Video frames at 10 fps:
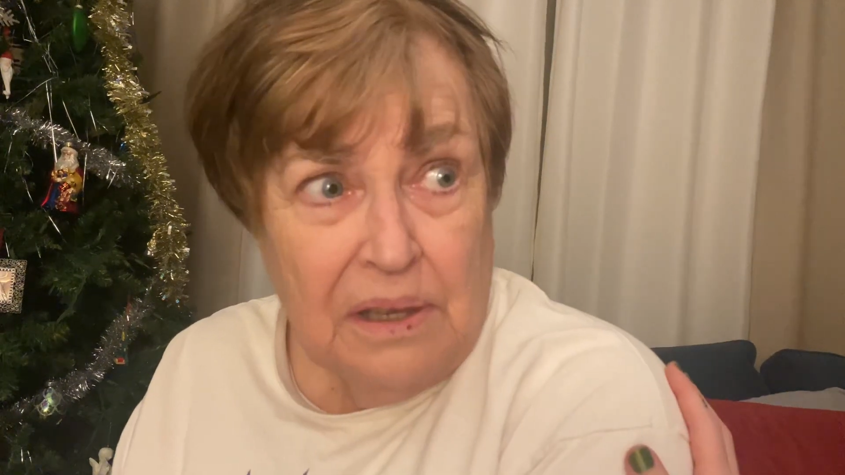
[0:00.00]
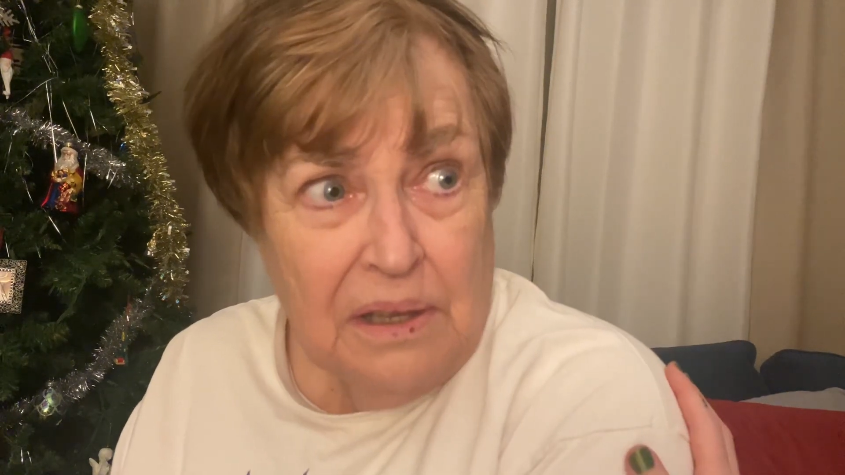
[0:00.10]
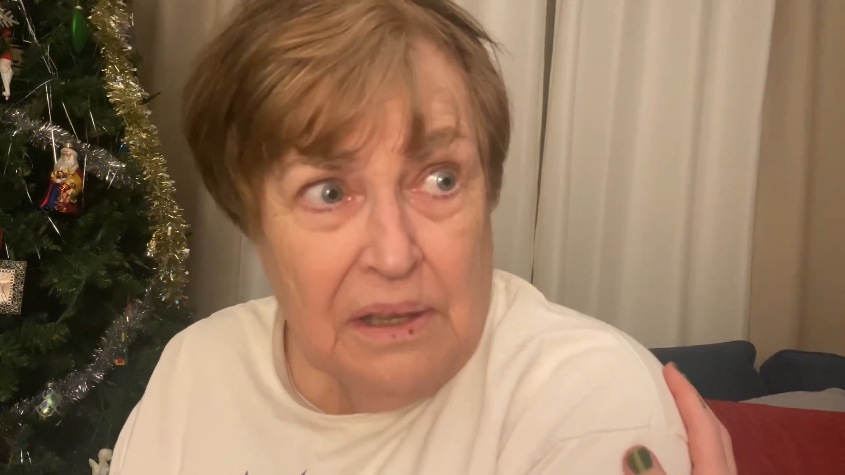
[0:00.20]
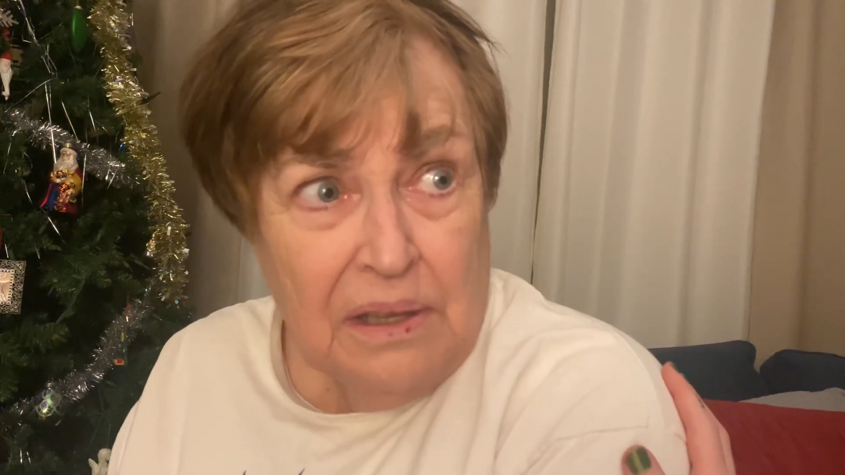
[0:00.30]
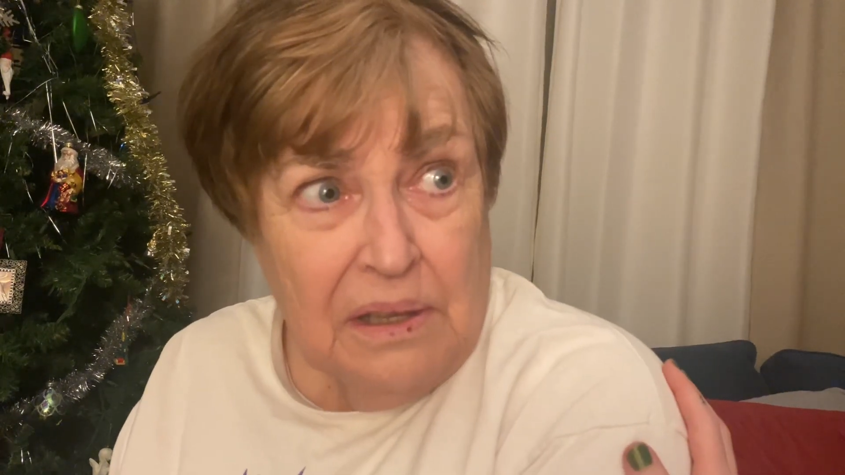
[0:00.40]

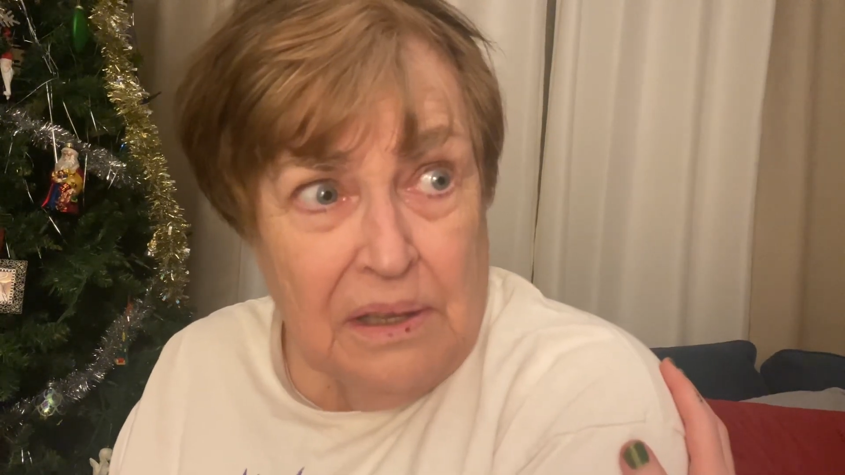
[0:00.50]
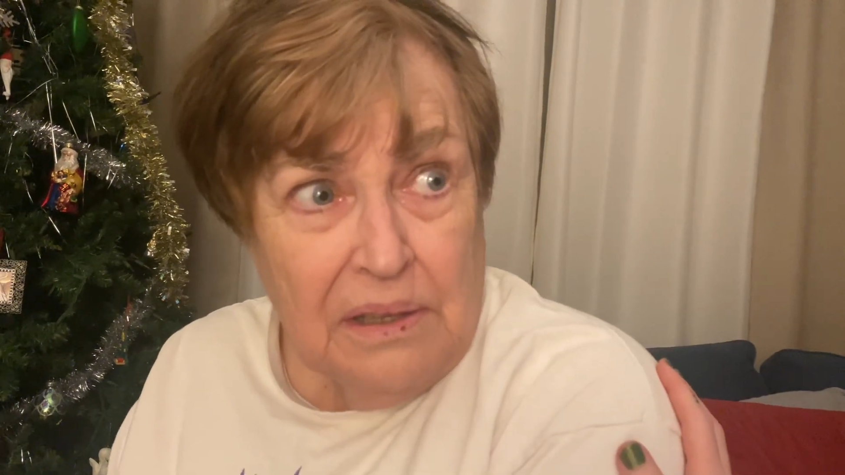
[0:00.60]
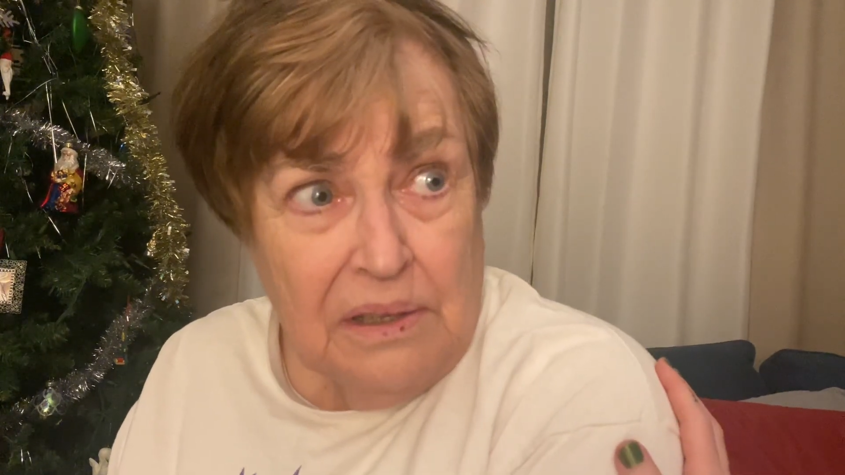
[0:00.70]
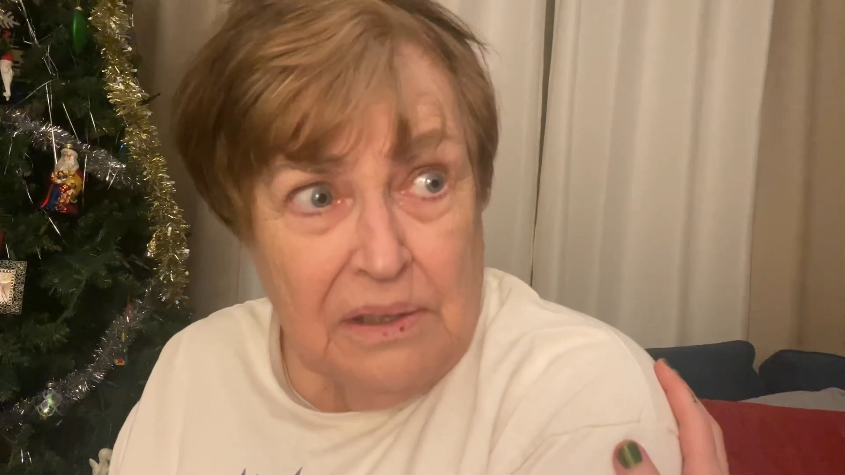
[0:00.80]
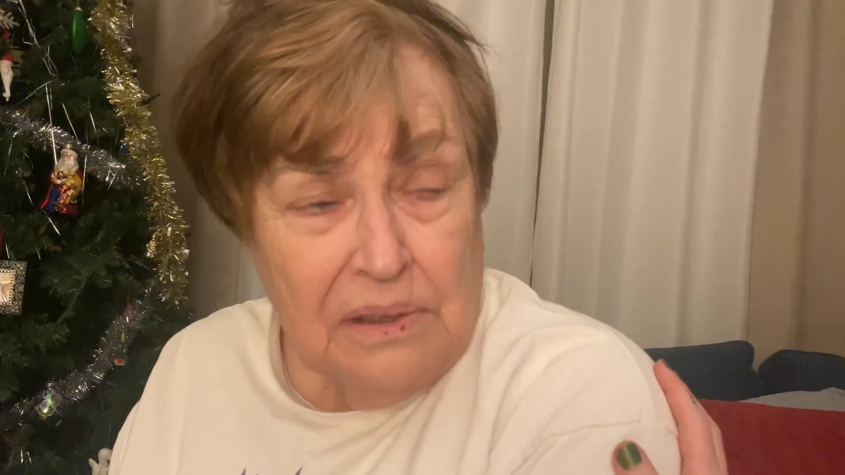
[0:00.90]
Yeah.
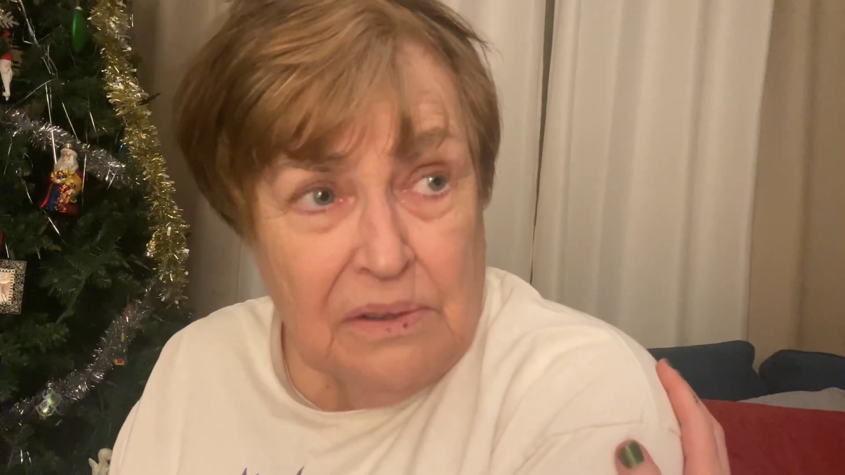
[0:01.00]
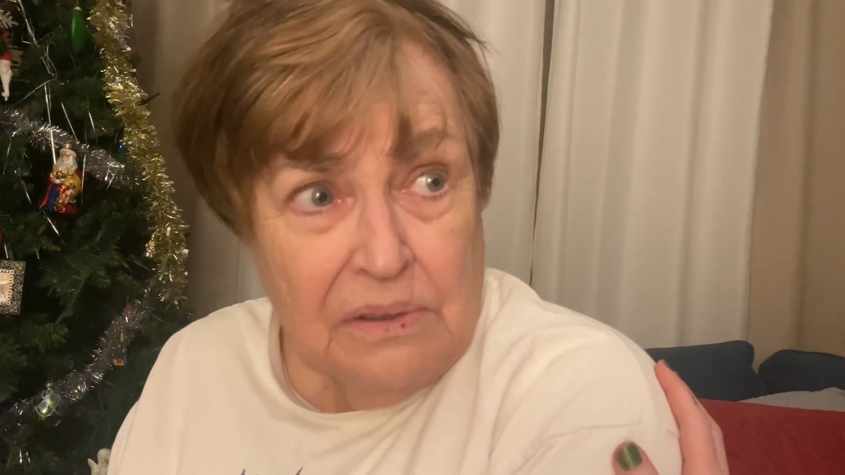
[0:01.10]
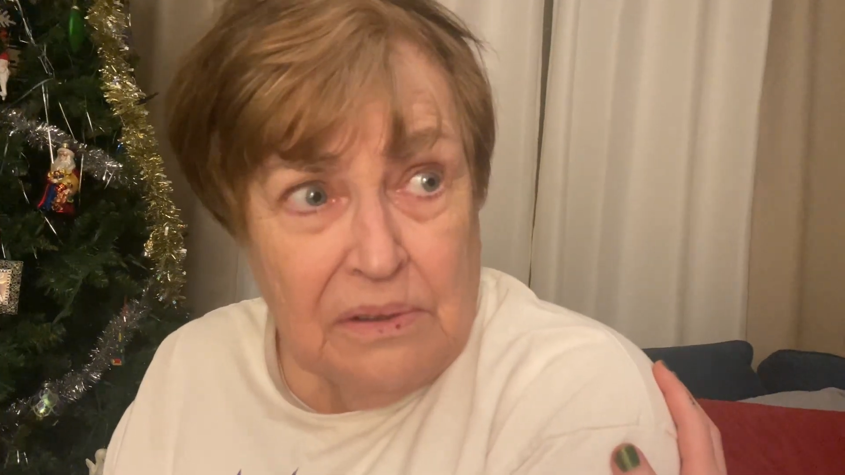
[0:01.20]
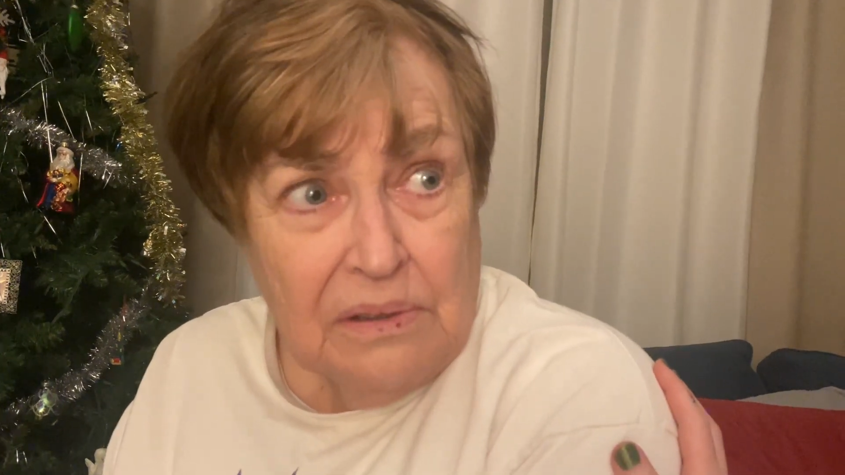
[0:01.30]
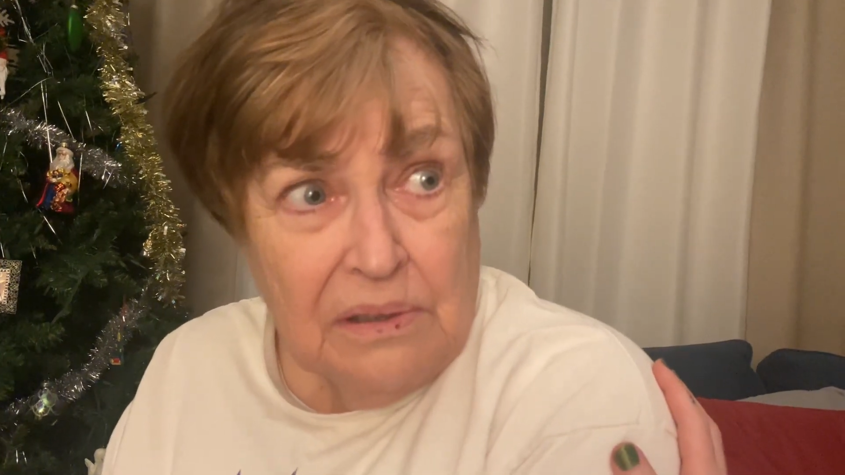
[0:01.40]
You know?